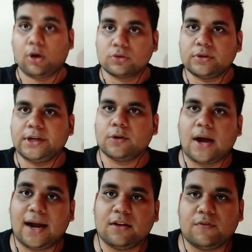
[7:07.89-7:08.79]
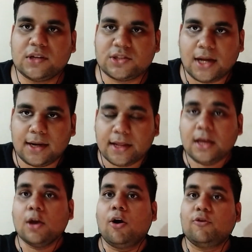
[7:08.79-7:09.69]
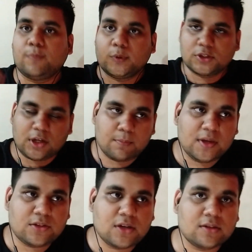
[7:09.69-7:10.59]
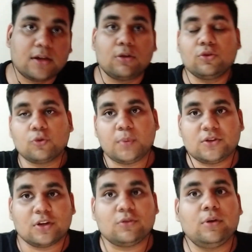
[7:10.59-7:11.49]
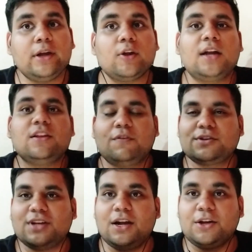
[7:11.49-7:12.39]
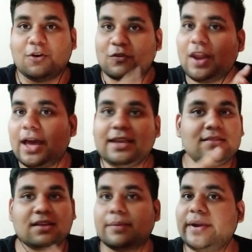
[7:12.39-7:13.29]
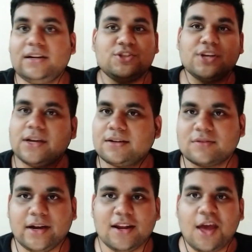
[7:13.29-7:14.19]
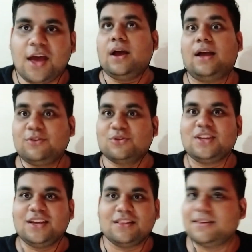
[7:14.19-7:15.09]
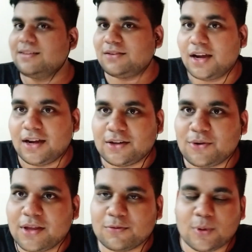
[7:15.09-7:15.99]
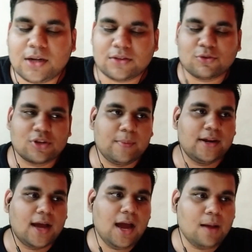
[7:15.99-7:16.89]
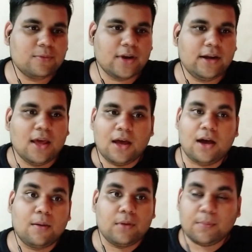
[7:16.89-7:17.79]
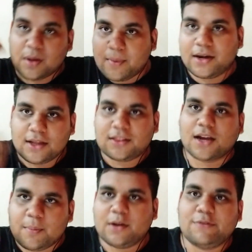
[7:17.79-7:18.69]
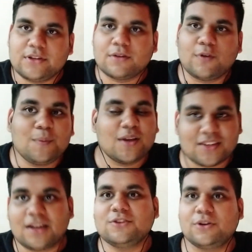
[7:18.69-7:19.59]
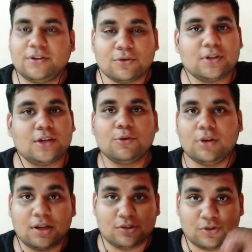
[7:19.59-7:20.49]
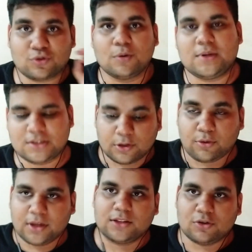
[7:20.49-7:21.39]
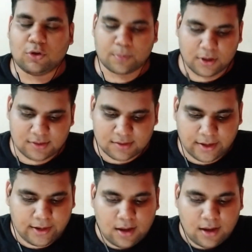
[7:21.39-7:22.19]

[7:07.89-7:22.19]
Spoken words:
also need to add a functionality of posting pictures, and on those pictures you need to add the functionality of likes, comments, shares, right? As you see in this today's world, social media apps, right? Implementing the comment feature would be a challenge on its own, and you will learn so much during this whole process, right?